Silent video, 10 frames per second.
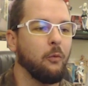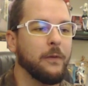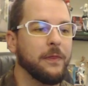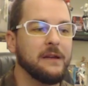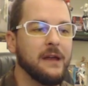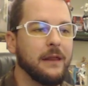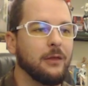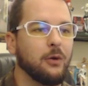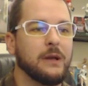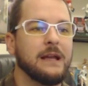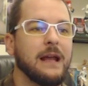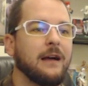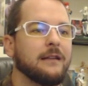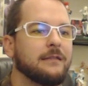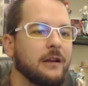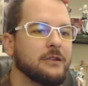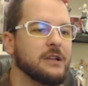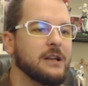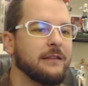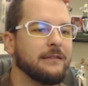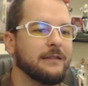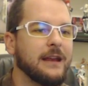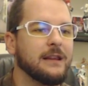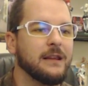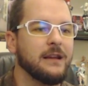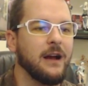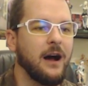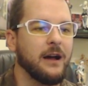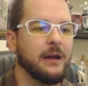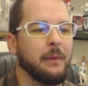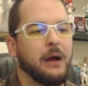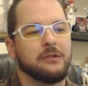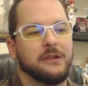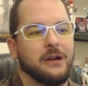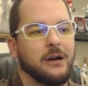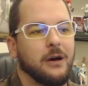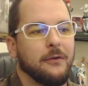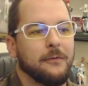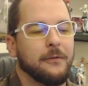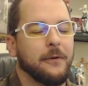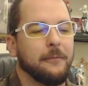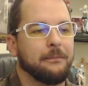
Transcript: with the Deathlord, he has such an insanely high amount of